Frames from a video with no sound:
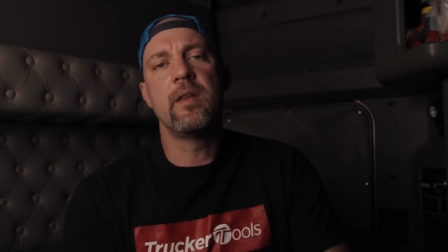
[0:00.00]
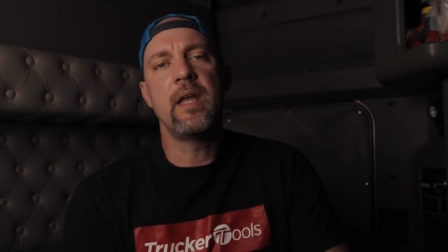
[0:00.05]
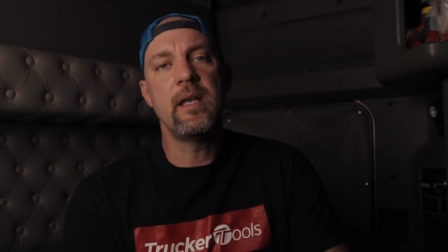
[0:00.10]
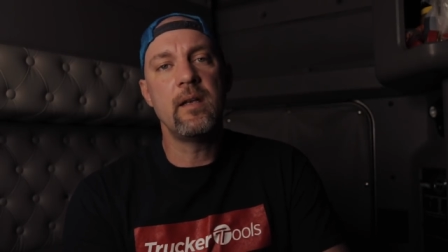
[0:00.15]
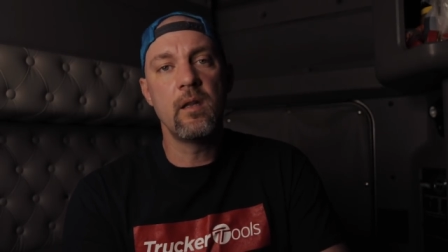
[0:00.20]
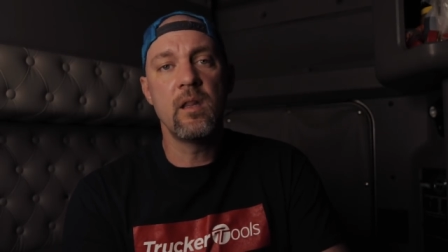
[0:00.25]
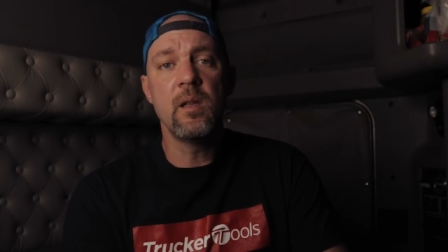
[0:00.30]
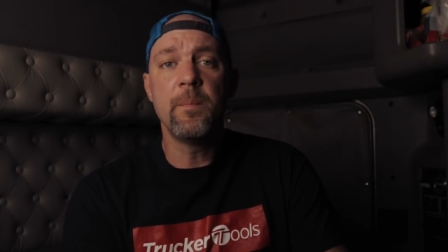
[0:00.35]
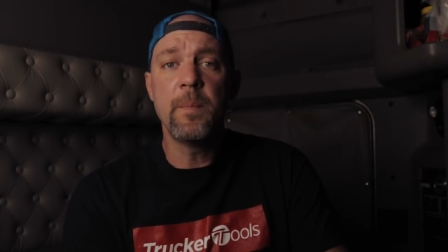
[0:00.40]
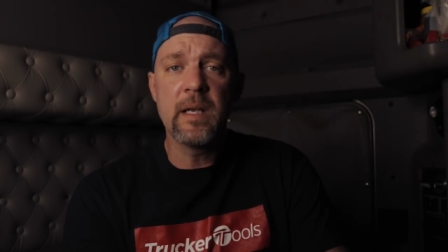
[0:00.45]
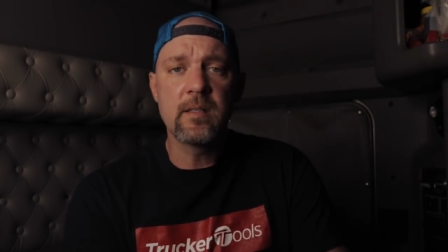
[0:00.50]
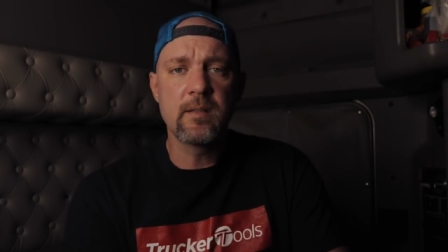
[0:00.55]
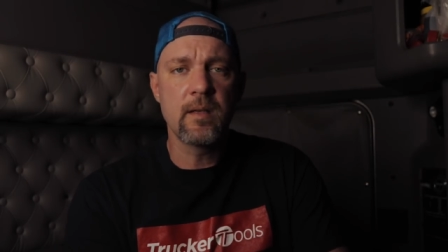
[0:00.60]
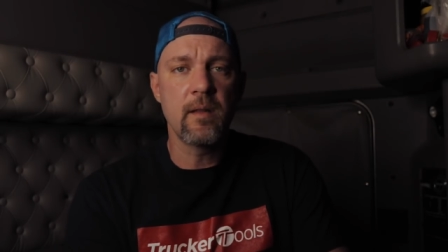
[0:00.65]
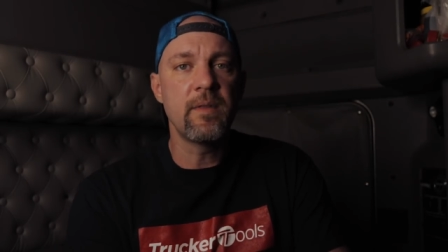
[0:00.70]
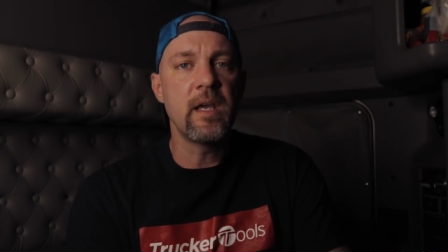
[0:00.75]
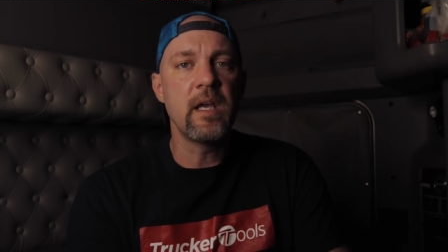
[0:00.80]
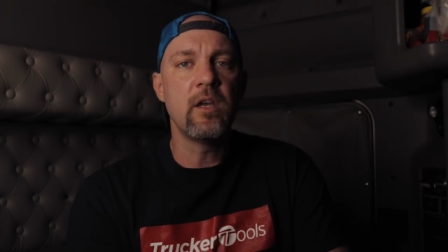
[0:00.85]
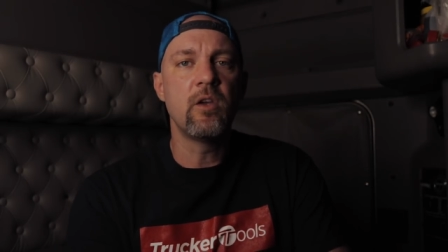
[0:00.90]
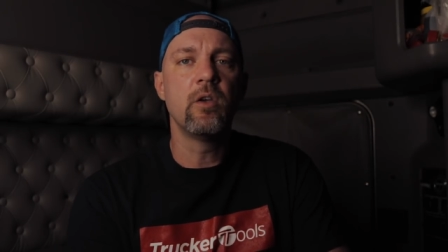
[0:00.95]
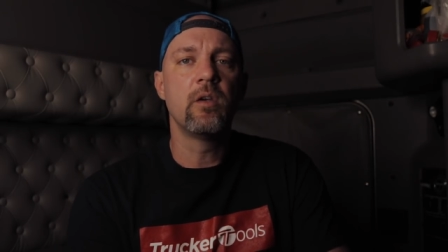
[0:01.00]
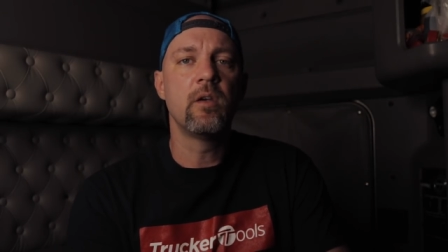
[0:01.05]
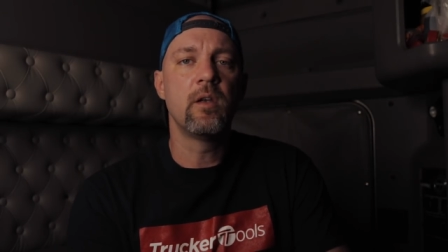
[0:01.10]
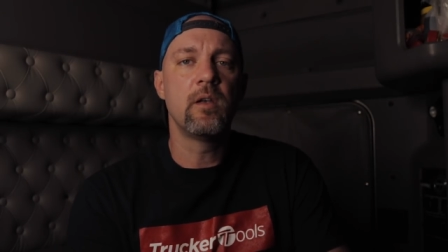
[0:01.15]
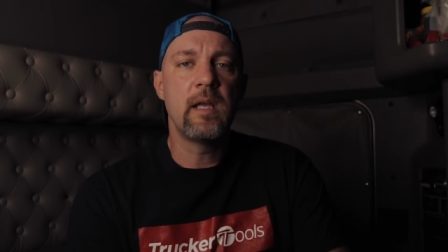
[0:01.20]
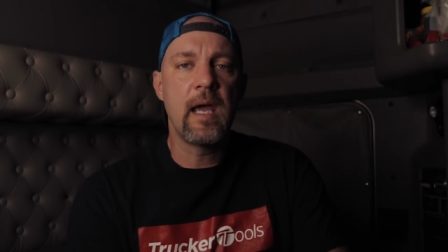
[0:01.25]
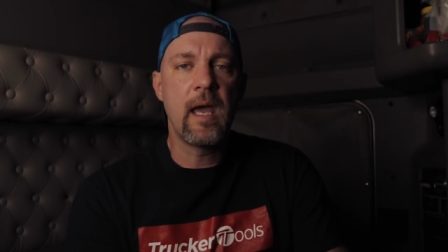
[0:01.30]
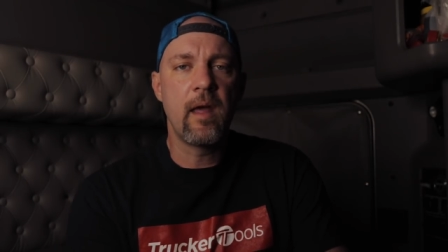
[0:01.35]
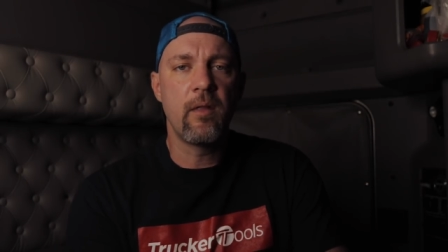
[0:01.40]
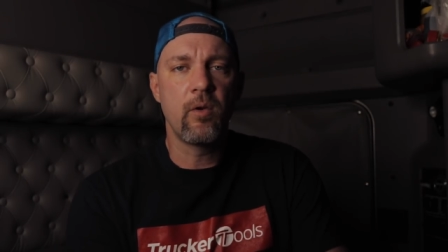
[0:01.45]
They did the best that they
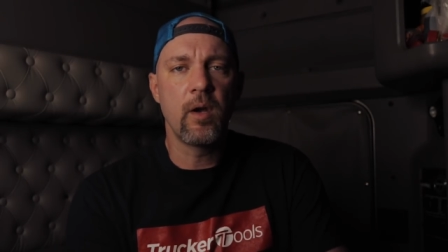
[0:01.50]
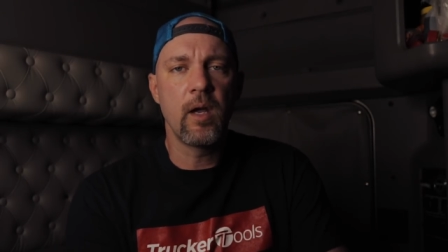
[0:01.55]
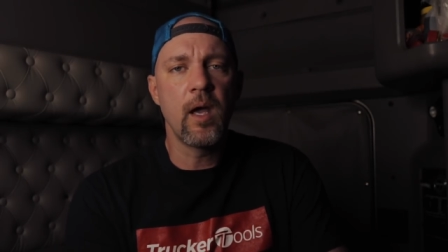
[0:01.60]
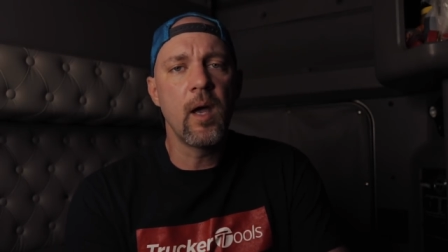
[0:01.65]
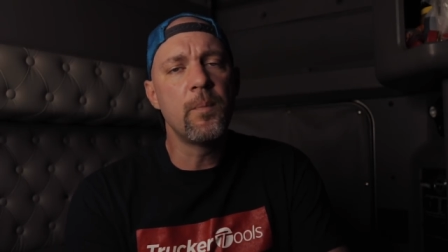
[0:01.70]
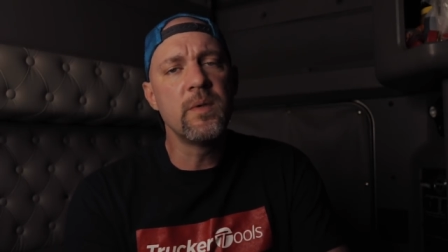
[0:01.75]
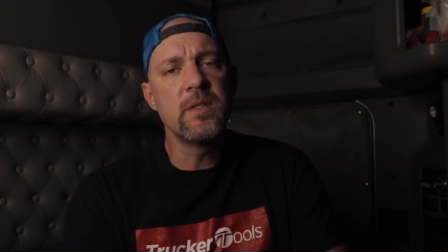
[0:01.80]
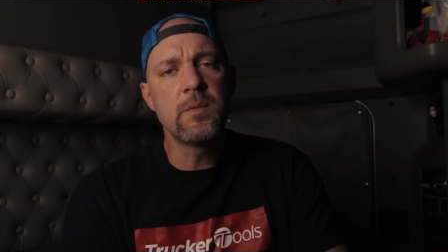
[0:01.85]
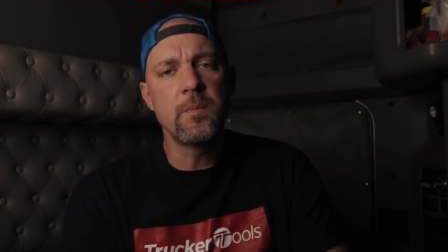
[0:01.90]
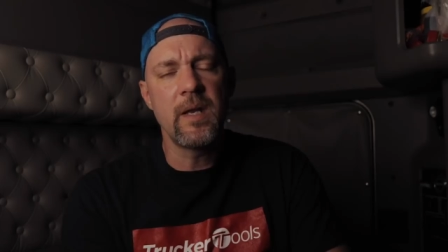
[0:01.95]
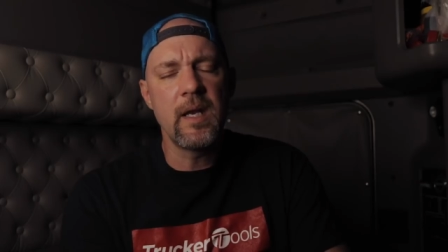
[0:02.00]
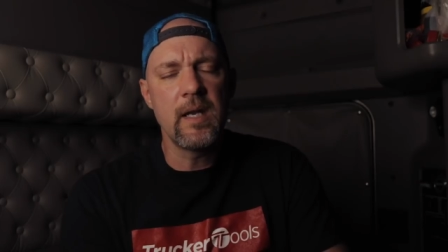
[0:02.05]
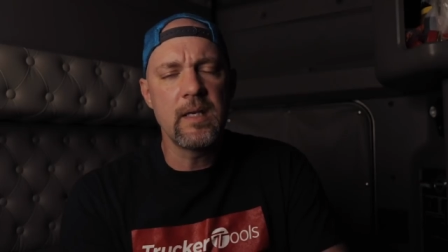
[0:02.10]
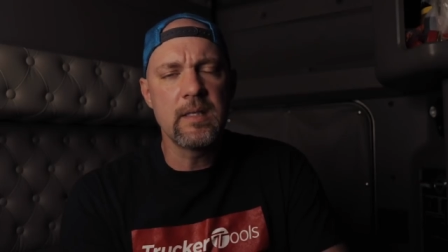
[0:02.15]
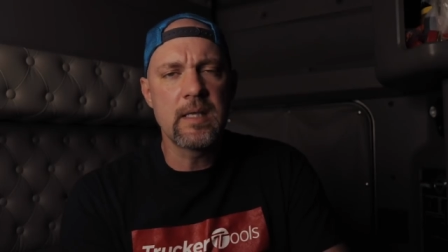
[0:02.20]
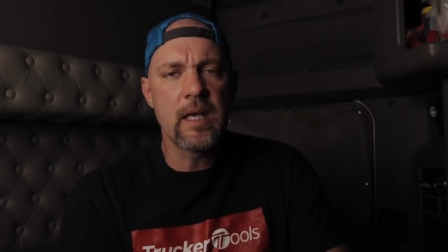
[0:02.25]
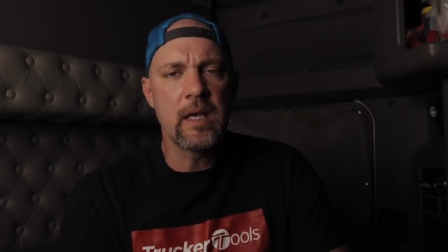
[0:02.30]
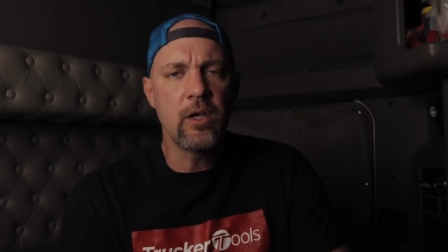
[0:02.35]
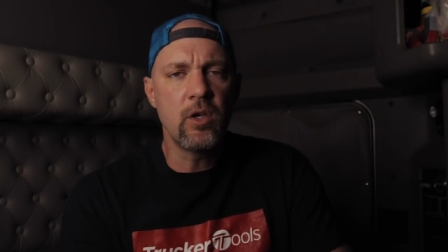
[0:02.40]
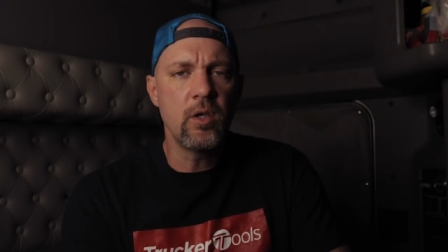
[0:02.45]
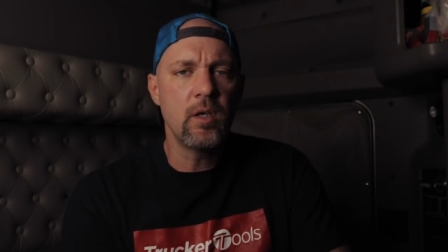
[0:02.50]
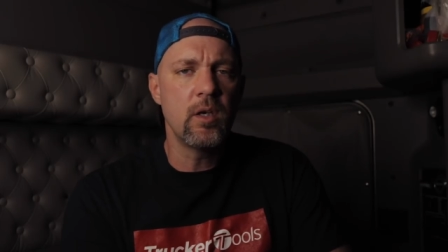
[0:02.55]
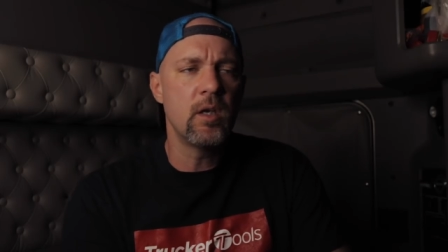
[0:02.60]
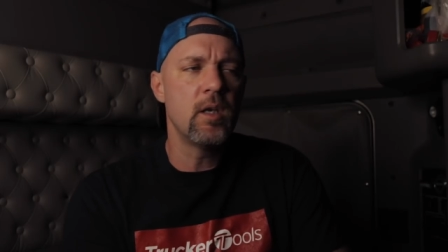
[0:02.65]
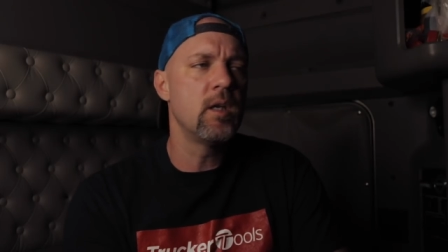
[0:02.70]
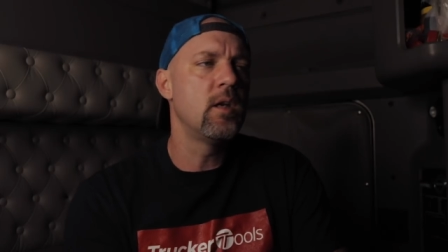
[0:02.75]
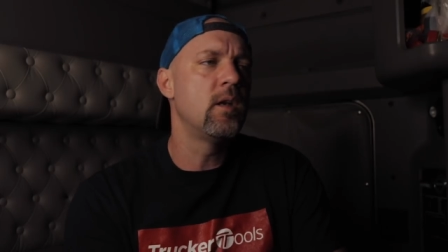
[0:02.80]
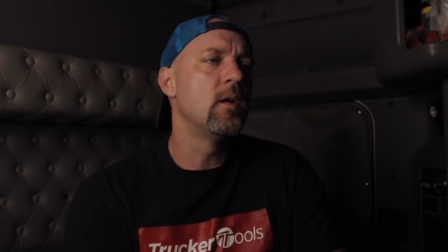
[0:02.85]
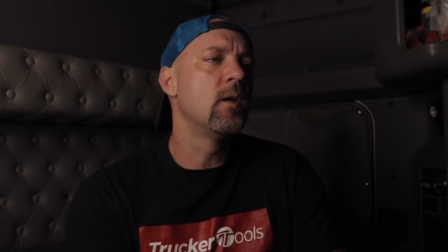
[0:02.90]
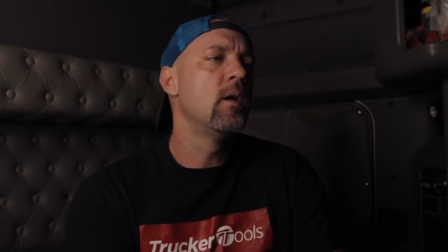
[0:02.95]
could, gathering up as many as they
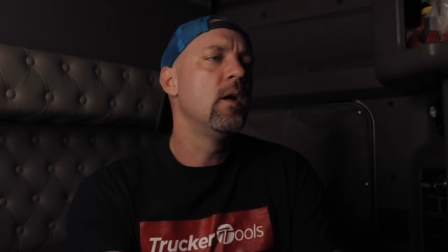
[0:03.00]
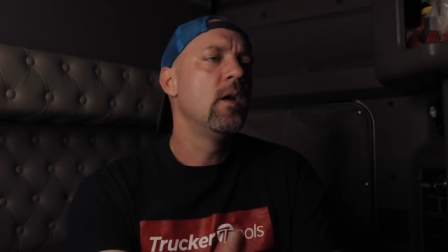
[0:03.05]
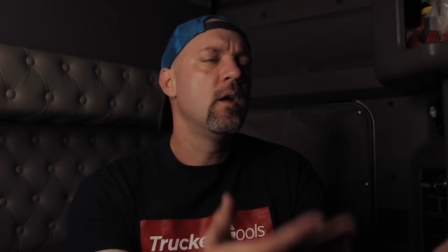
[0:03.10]
could,